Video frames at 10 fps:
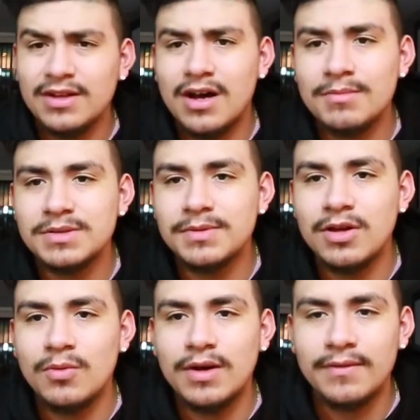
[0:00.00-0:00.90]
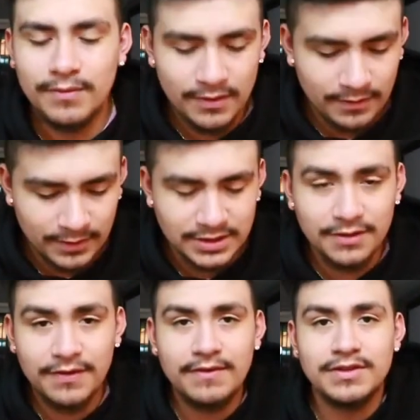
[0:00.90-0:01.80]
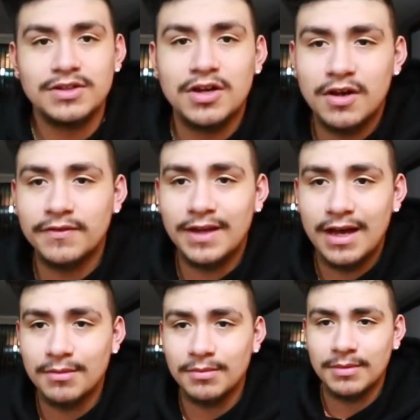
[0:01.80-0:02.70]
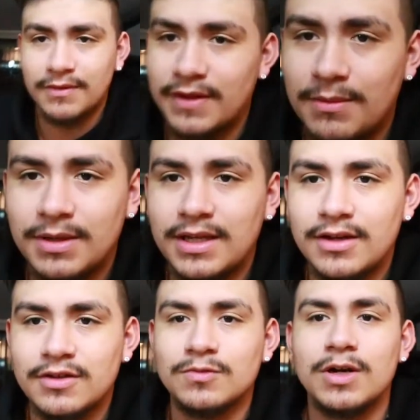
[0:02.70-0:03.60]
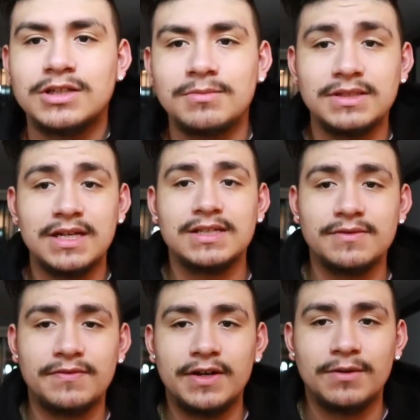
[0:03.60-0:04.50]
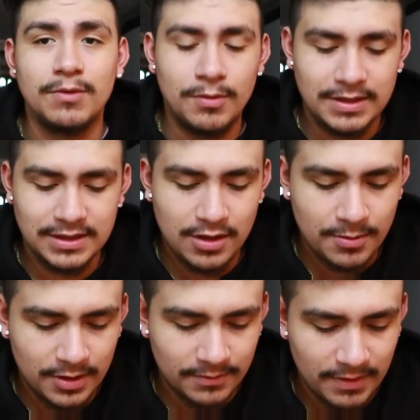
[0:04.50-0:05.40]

the comments below what's your favorite song off the album. If anybody here is watching besides the fucking robots that comment on